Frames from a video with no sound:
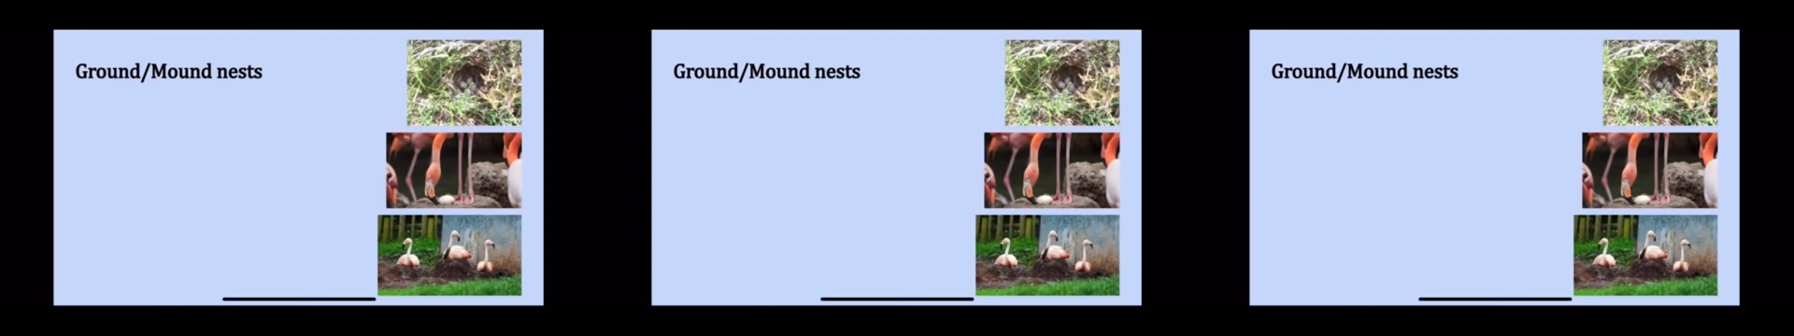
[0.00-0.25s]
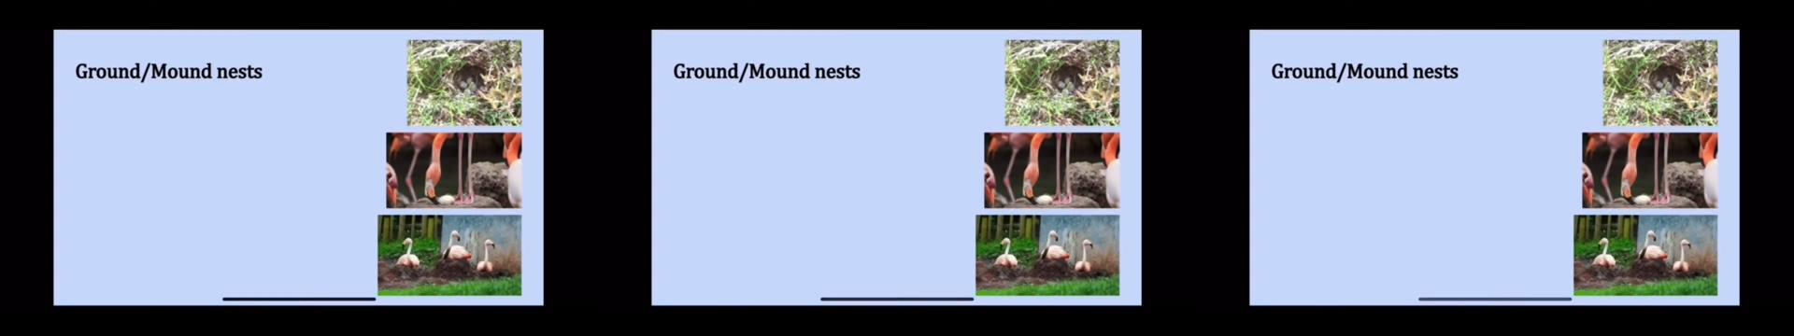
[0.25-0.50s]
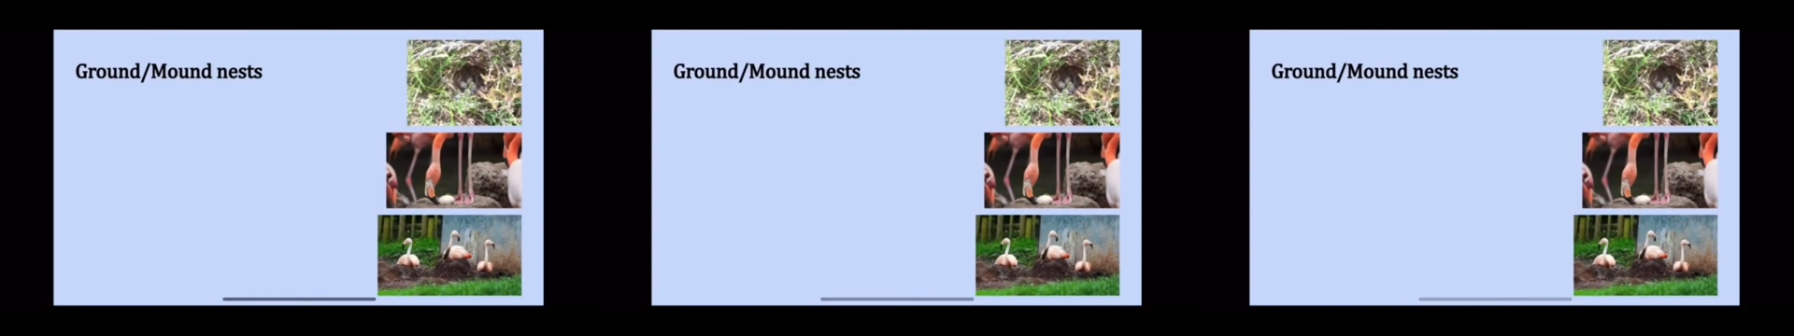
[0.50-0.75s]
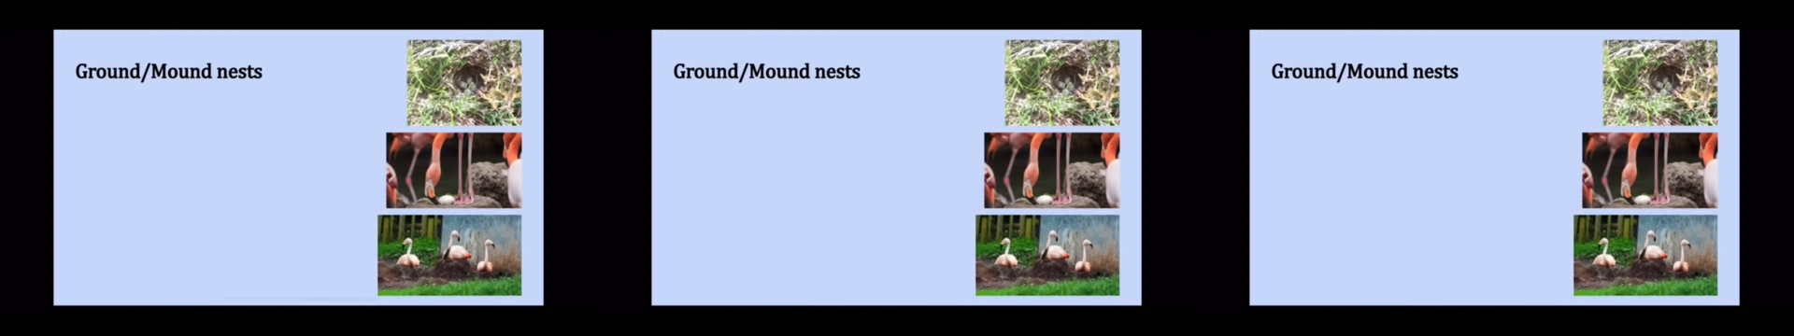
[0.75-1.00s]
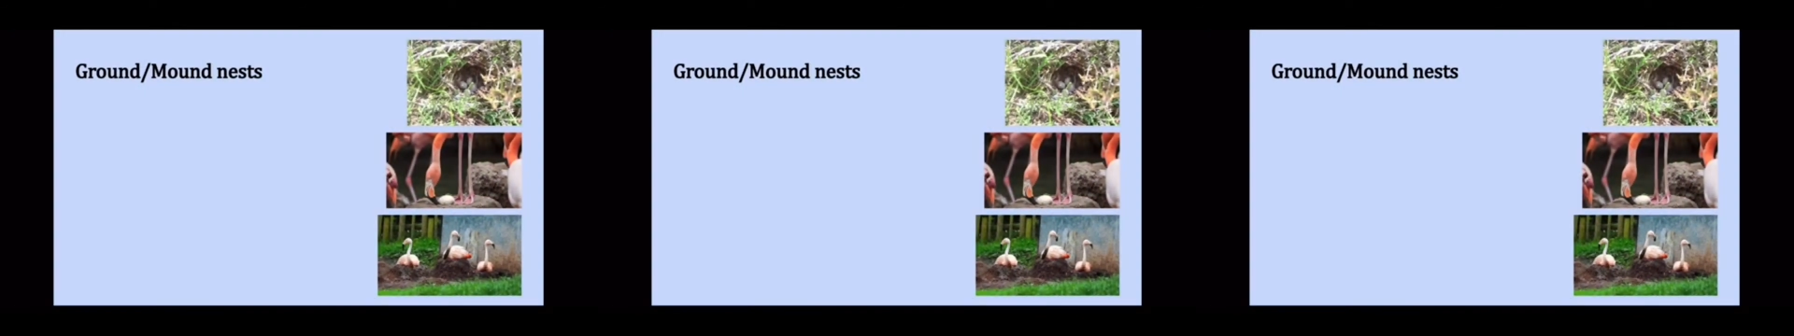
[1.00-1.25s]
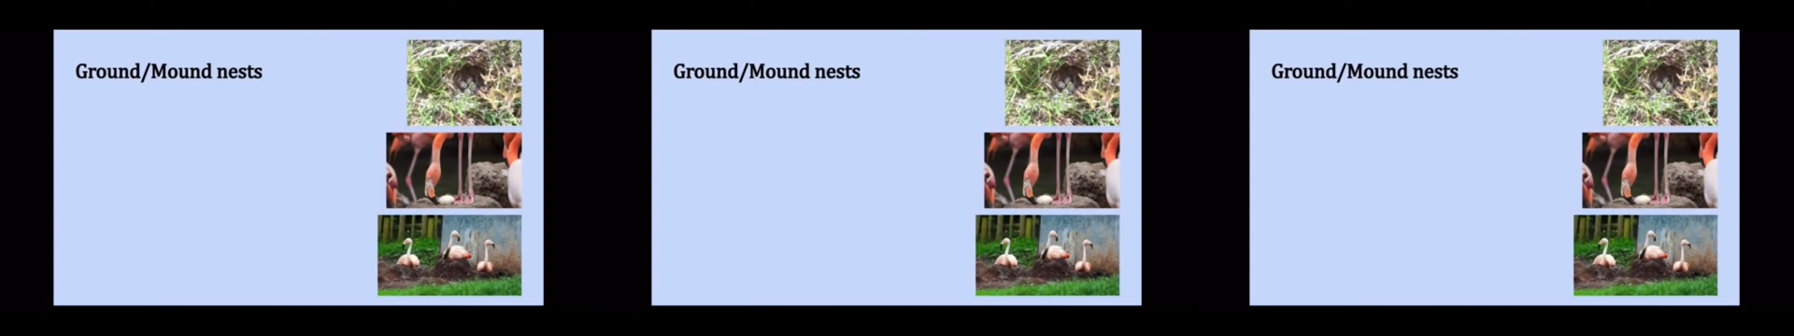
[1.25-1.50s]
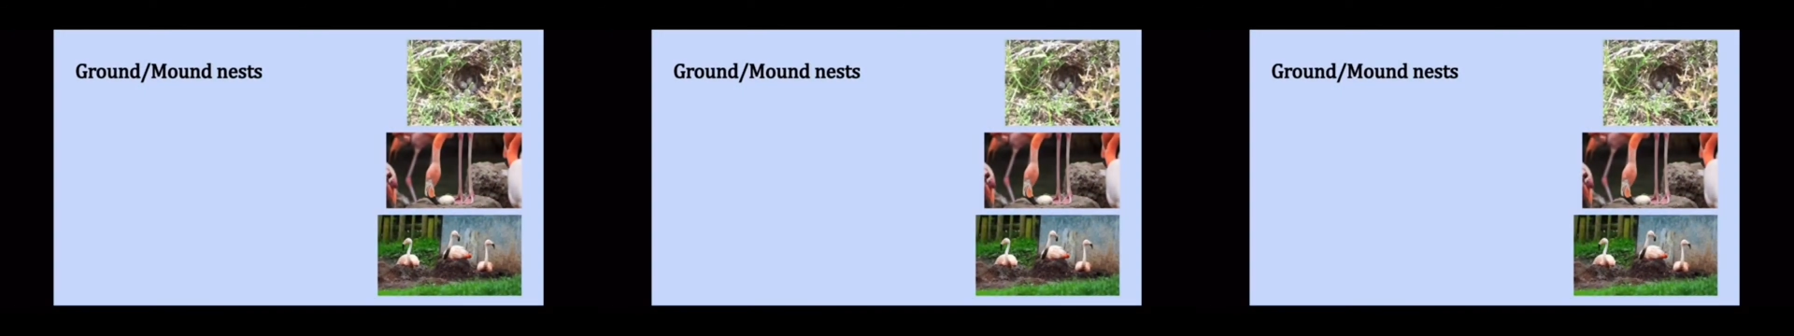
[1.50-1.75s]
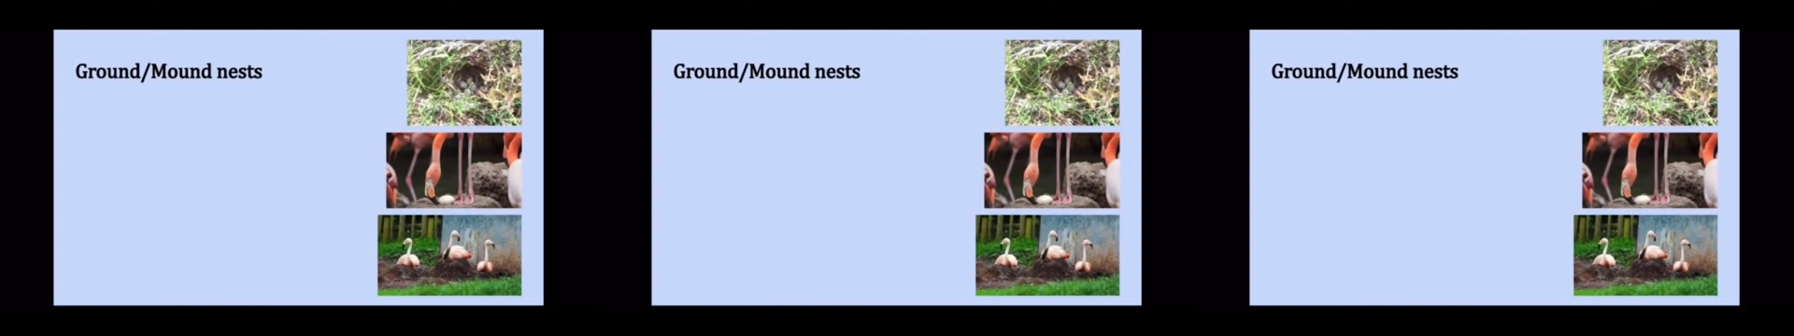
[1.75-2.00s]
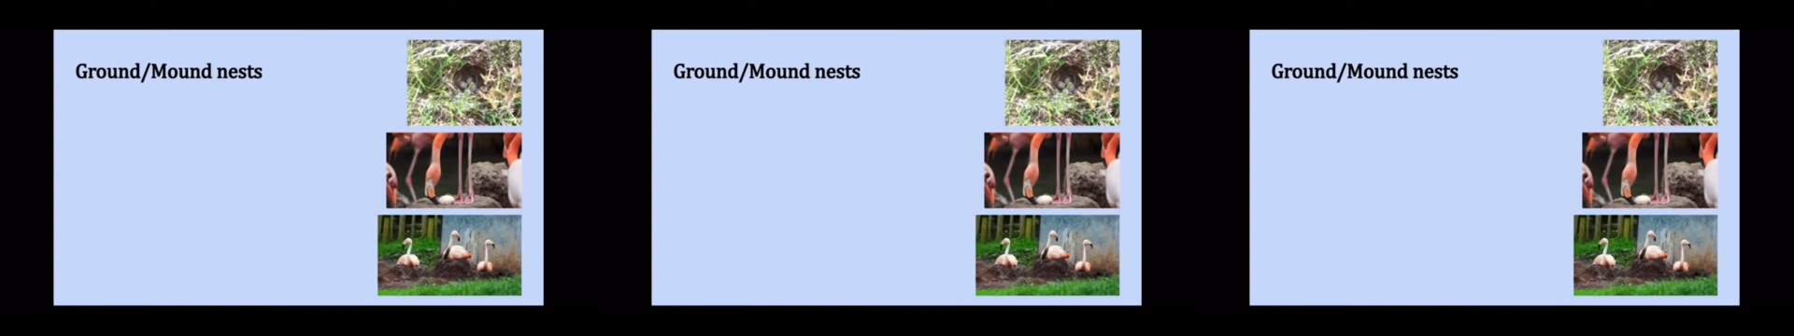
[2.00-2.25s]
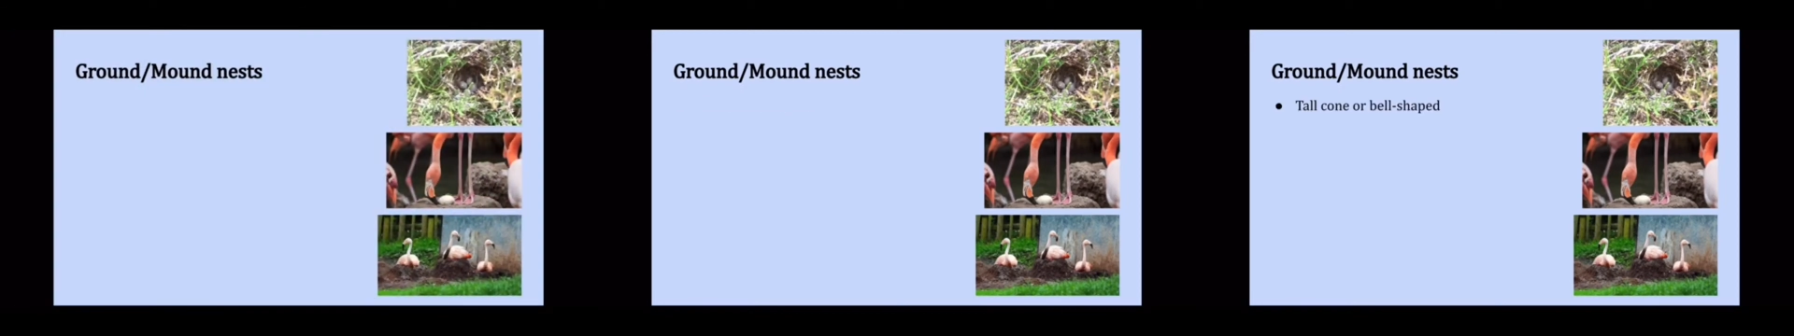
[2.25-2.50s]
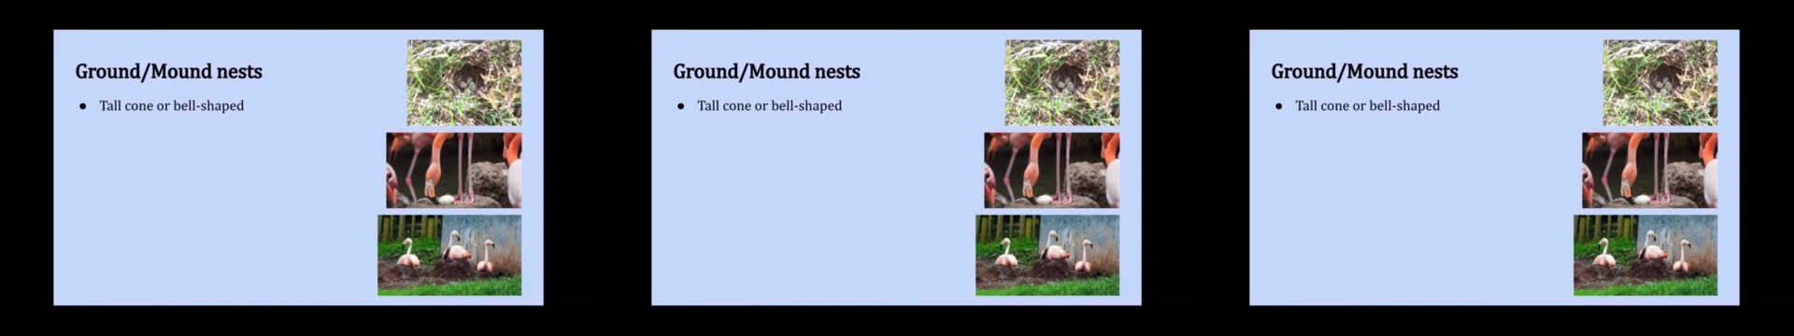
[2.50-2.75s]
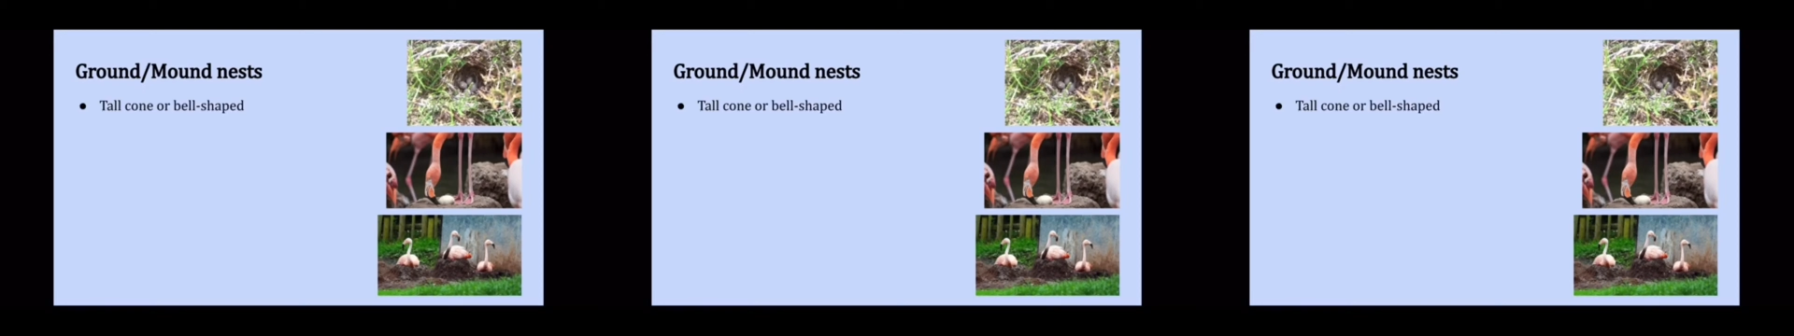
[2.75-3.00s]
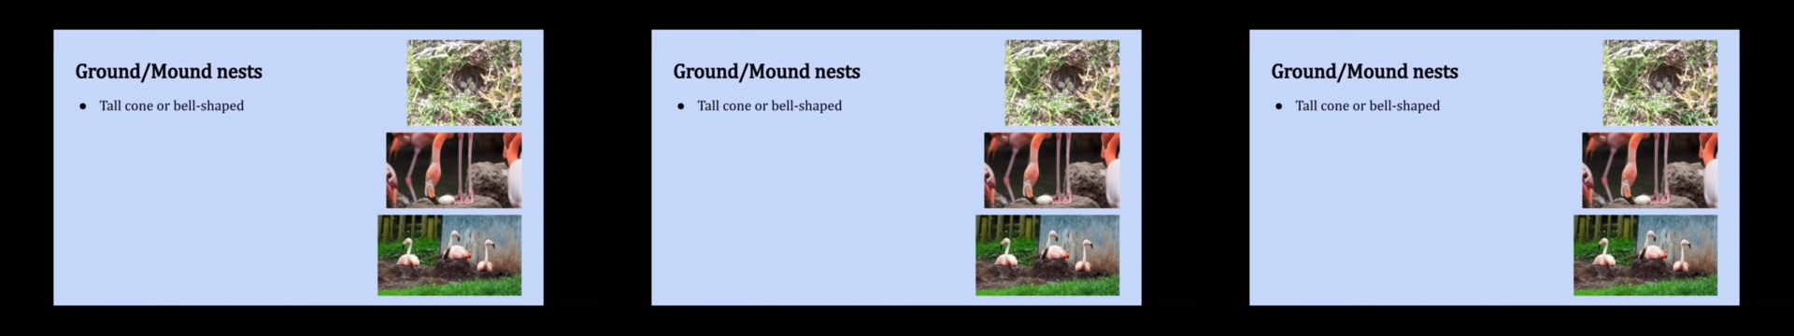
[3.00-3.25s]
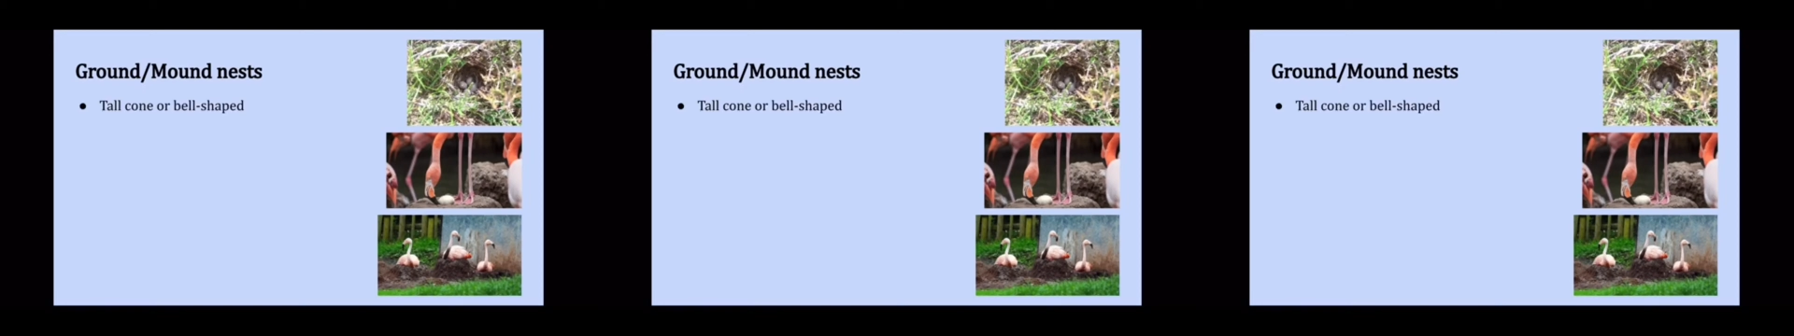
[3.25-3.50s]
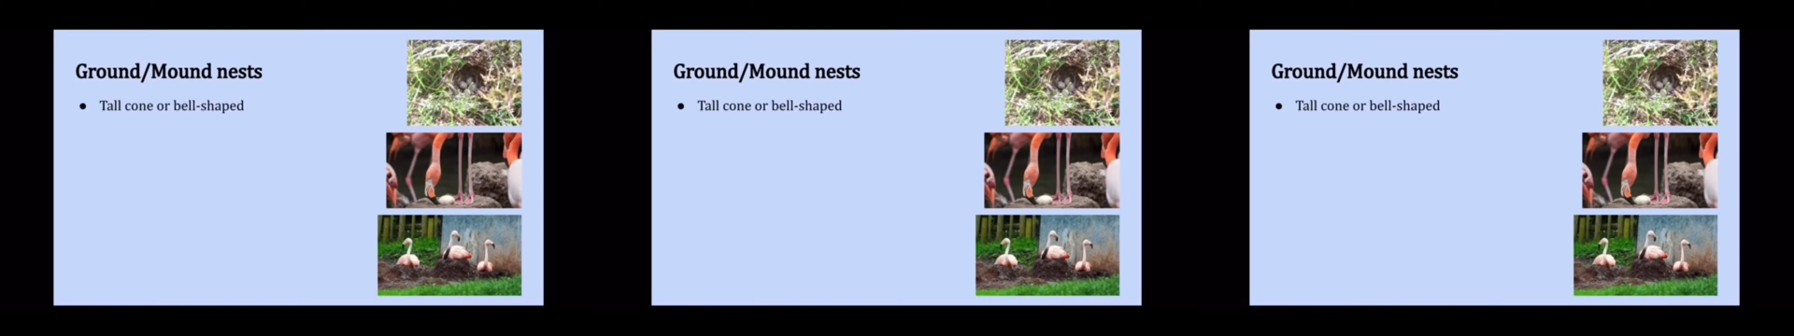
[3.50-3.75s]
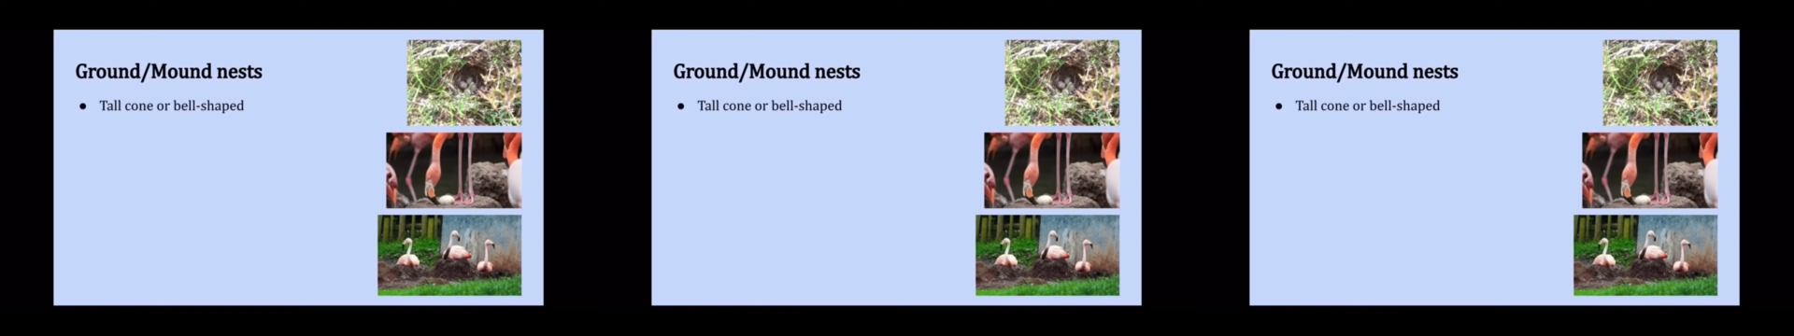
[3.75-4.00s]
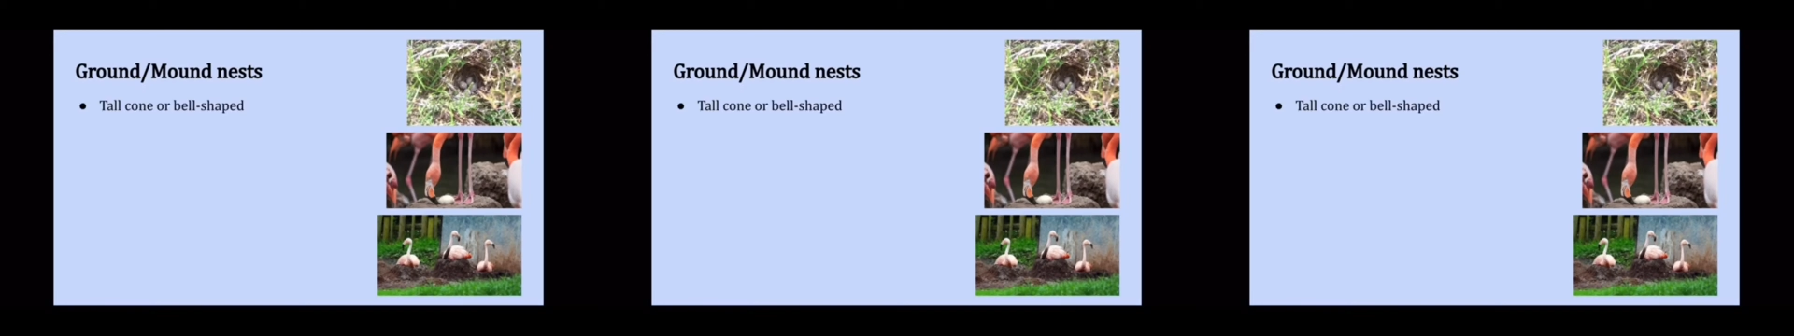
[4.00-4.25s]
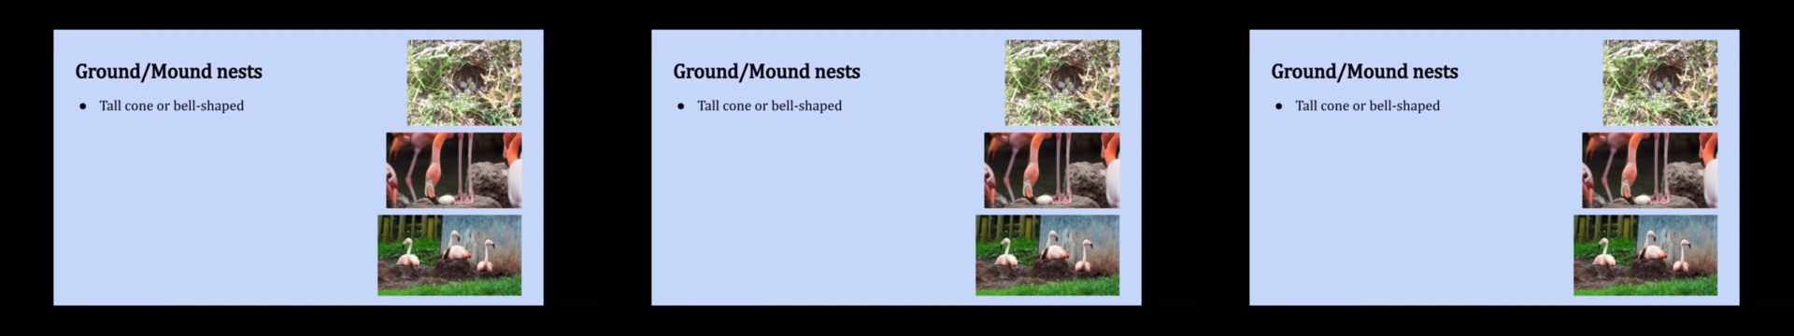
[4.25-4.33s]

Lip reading: No face is visible, so there are no lips to read.